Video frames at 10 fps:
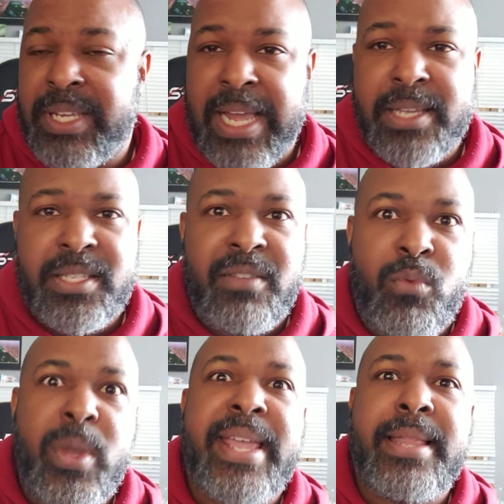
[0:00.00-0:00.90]
gust of
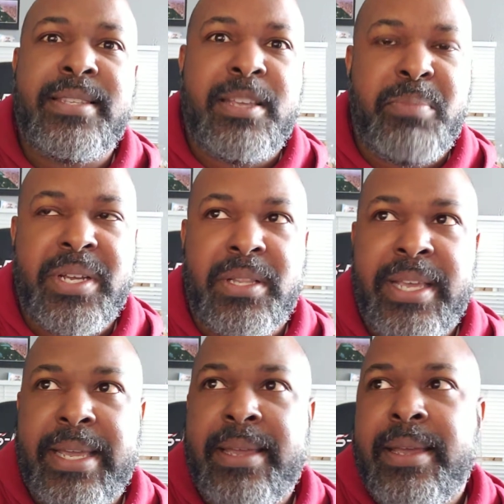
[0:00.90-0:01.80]
wind
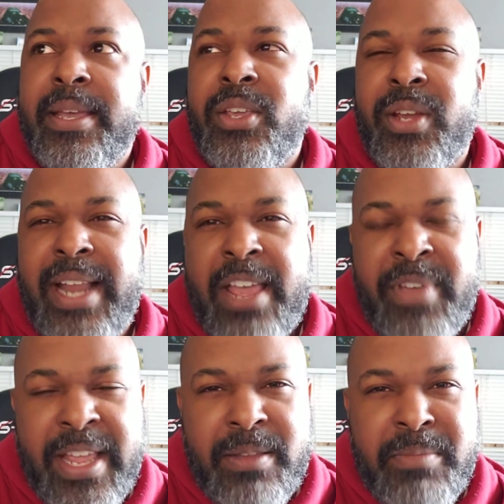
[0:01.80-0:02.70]
typically. You're gonna have
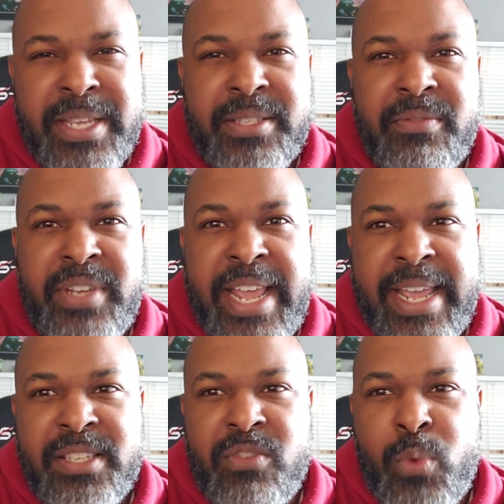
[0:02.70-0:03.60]
hit and miss of
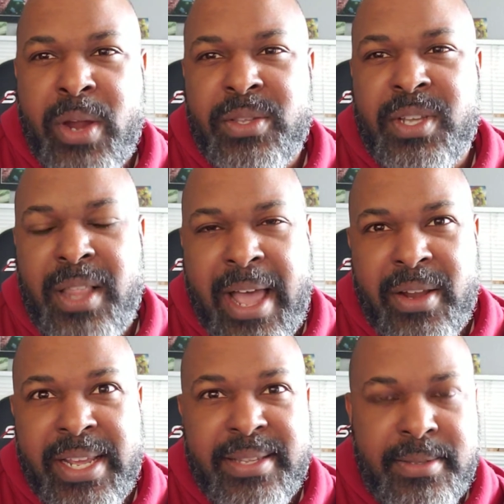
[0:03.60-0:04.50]
days of where it's
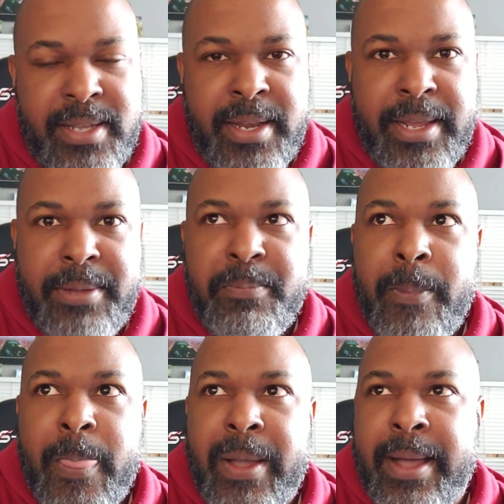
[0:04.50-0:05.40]
cloudy and sunny.
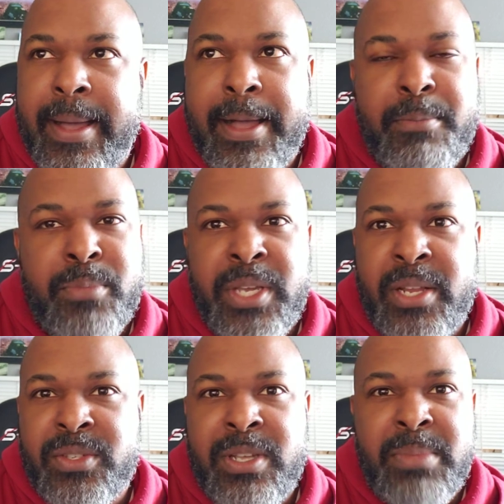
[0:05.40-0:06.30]
Um, you
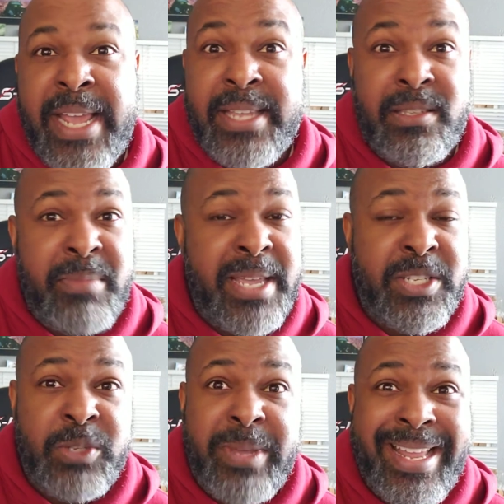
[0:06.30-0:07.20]
know, some days it may
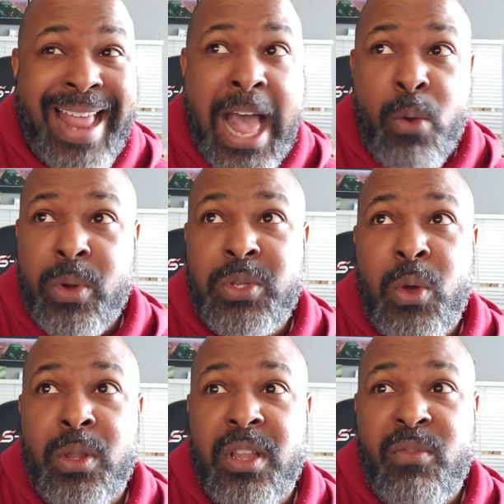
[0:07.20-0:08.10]
just be an hour
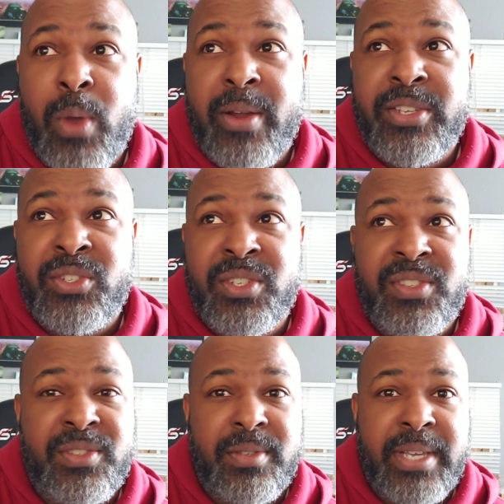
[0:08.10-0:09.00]
total of where it's
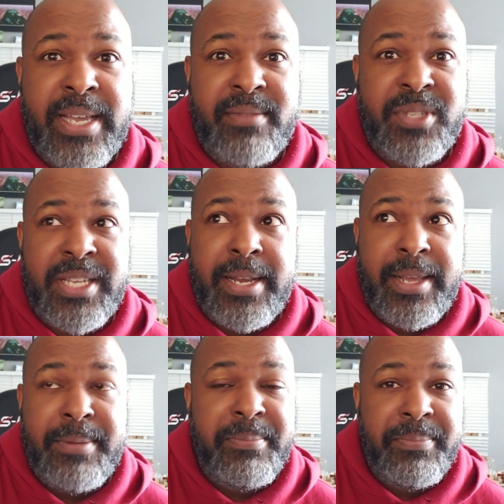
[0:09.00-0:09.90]
just uh, sunny,